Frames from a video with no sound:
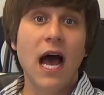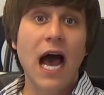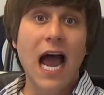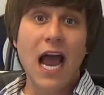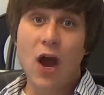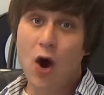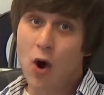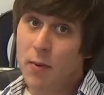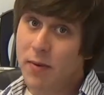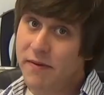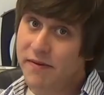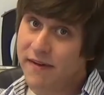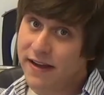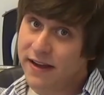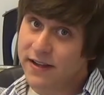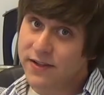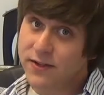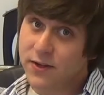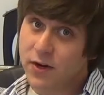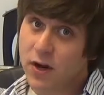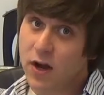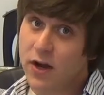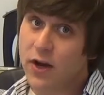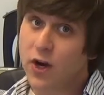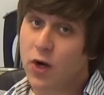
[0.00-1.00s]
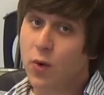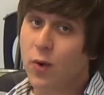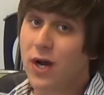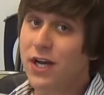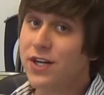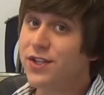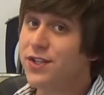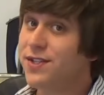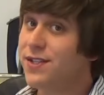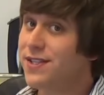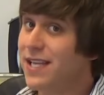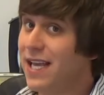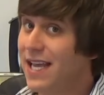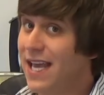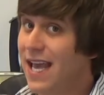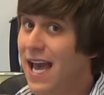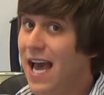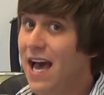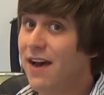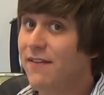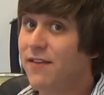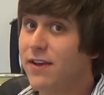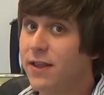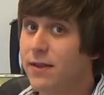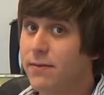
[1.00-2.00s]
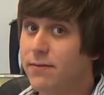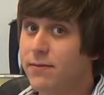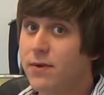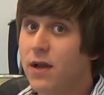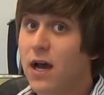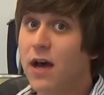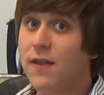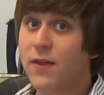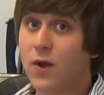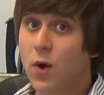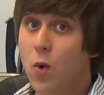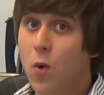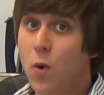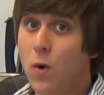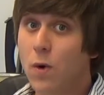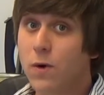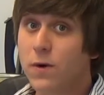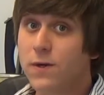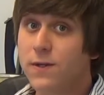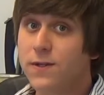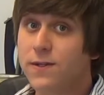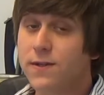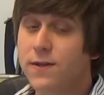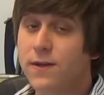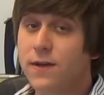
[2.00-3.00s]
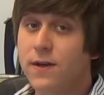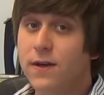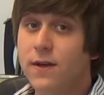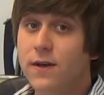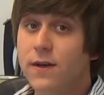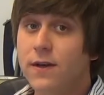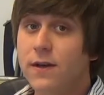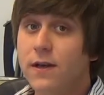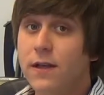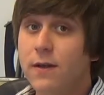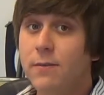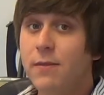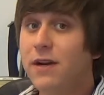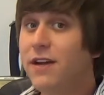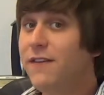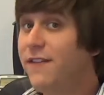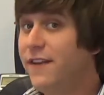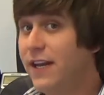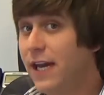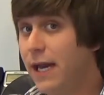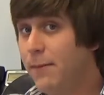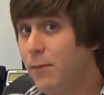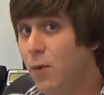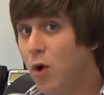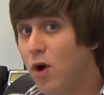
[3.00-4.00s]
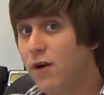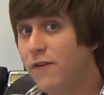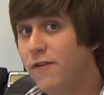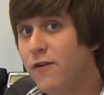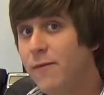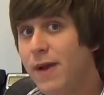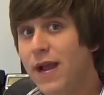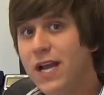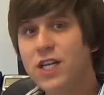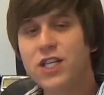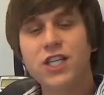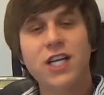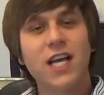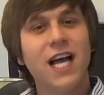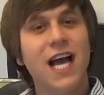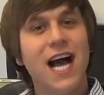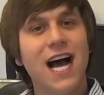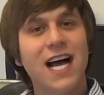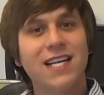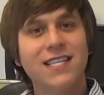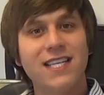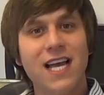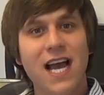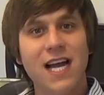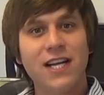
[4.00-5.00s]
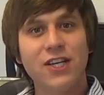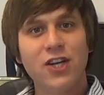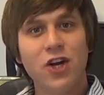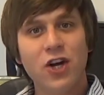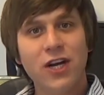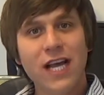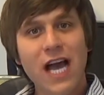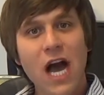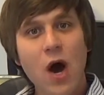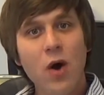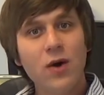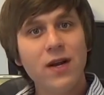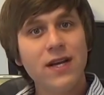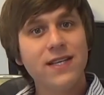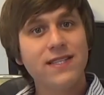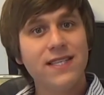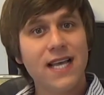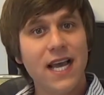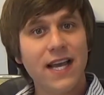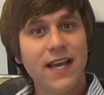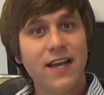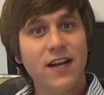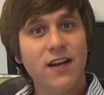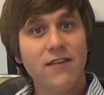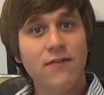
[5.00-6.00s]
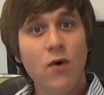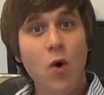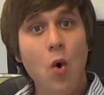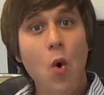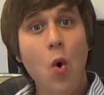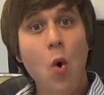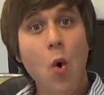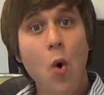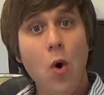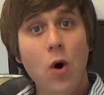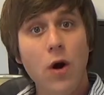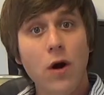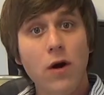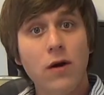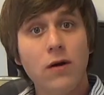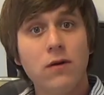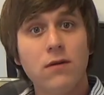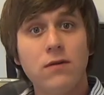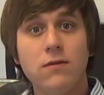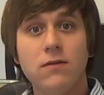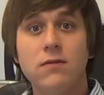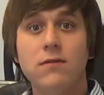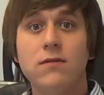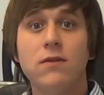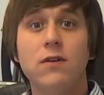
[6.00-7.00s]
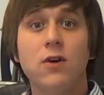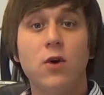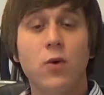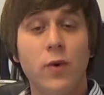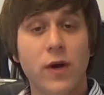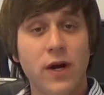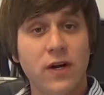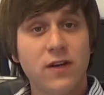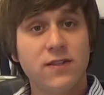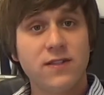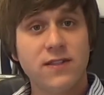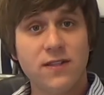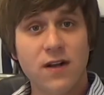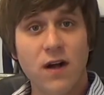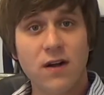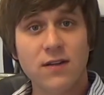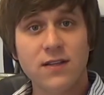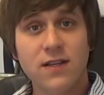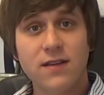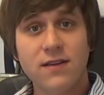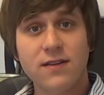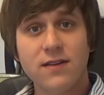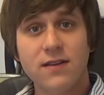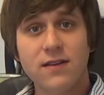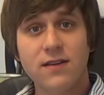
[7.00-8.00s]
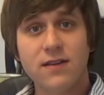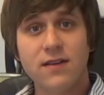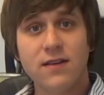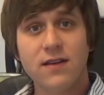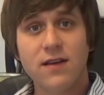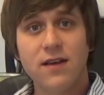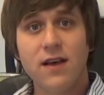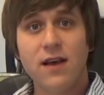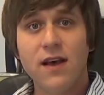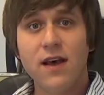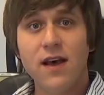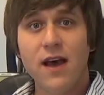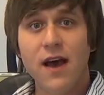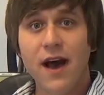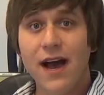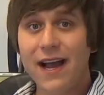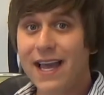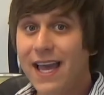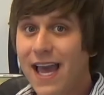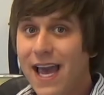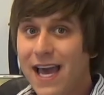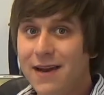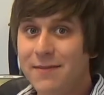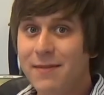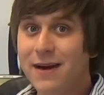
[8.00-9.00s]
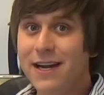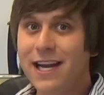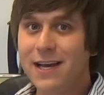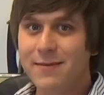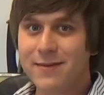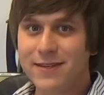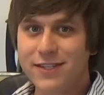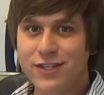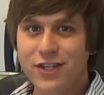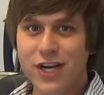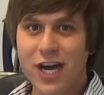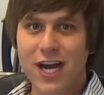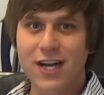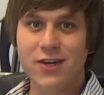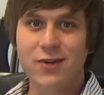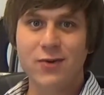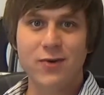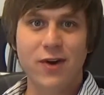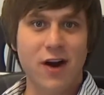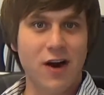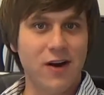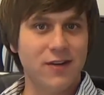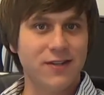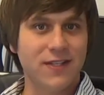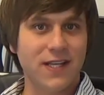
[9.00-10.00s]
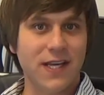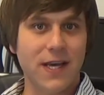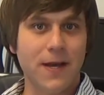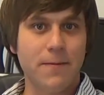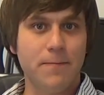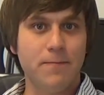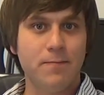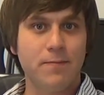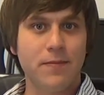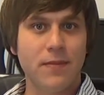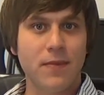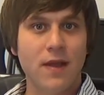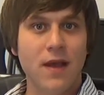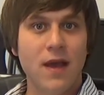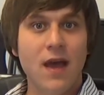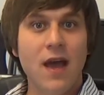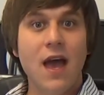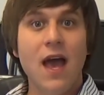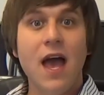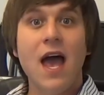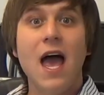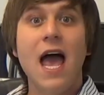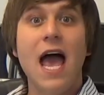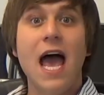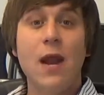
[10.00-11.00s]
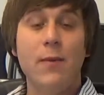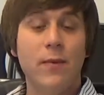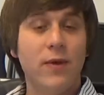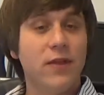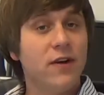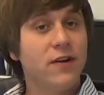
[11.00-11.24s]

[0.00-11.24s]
I hope we've answered all your questions that you have on the course. But if you need more information, contact your account executive or career consultant. Again, my name is John Dukarski, and we